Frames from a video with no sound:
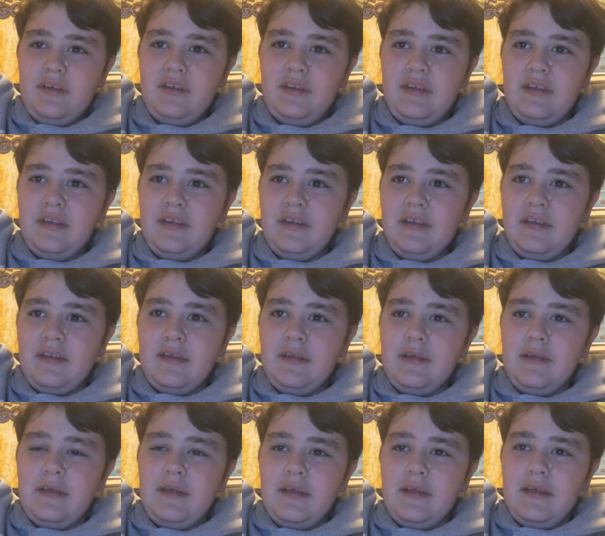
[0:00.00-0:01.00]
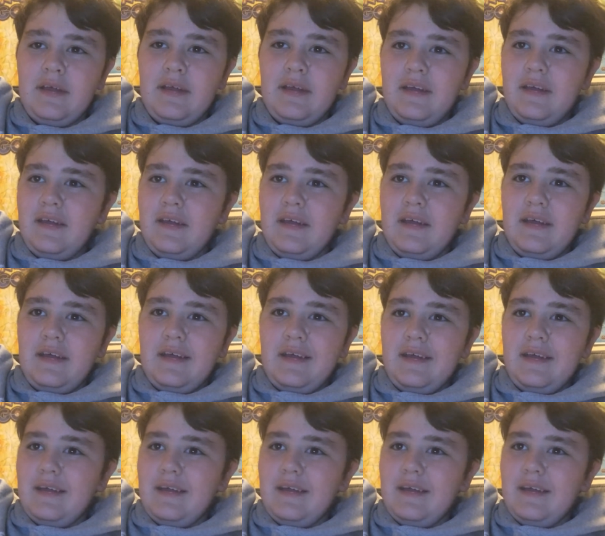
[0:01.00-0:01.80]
[no speech]